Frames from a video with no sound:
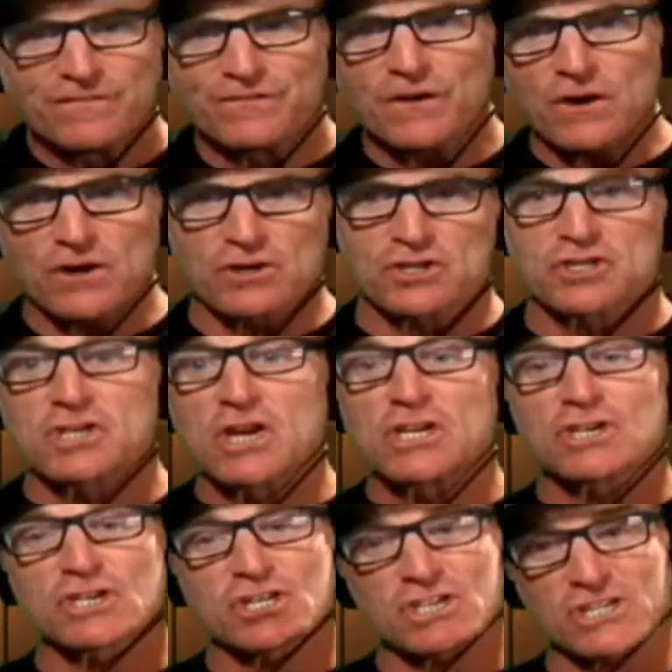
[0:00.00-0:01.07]
First
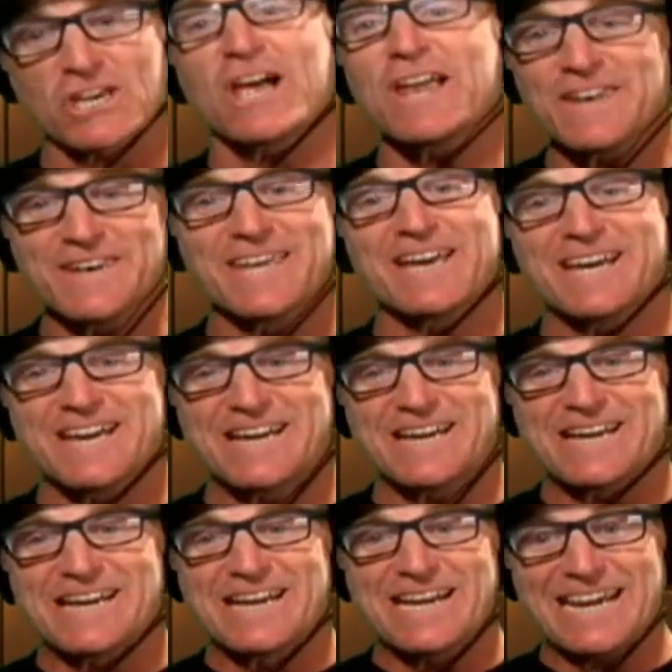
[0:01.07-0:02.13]
Sunday
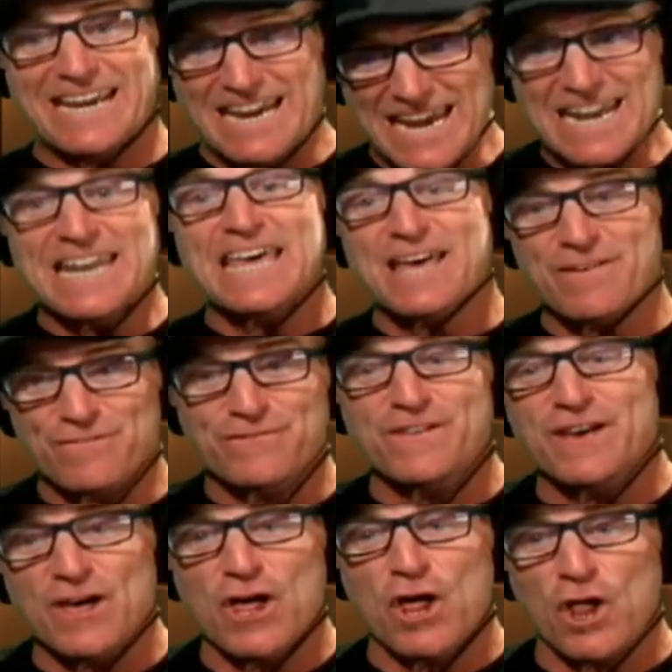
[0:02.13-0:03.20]

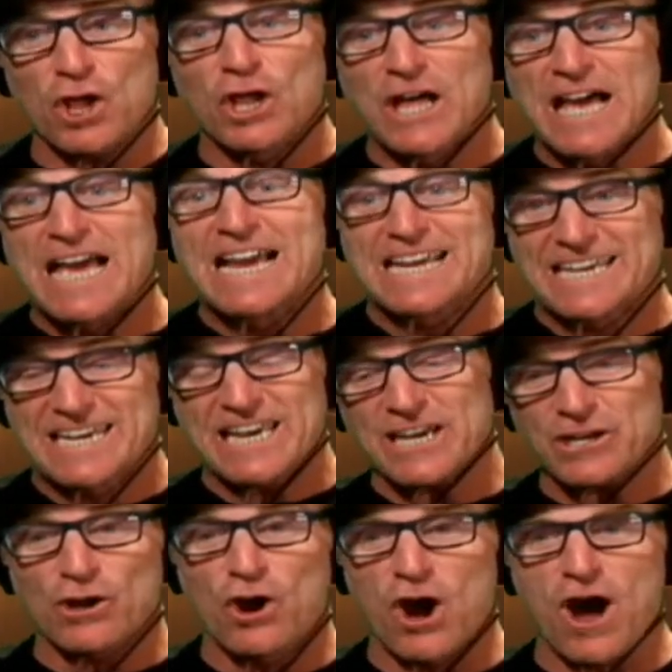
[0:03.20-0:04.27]
NFL
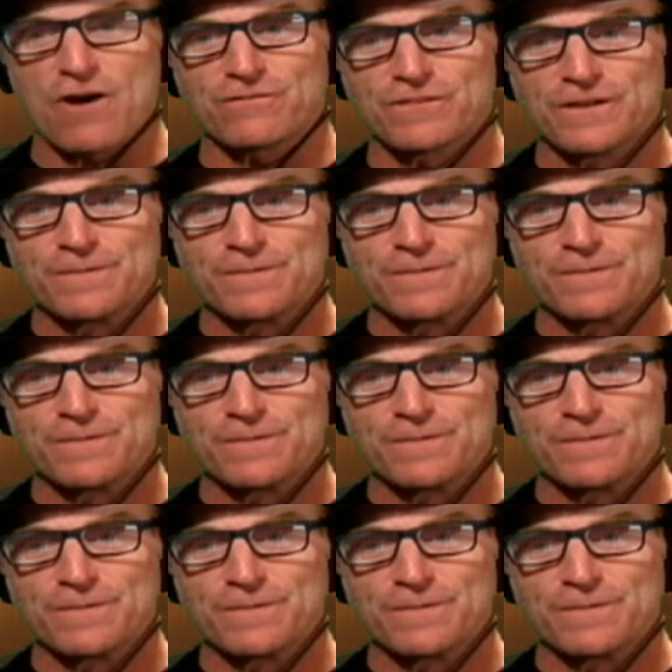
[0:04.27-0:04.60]
kickoff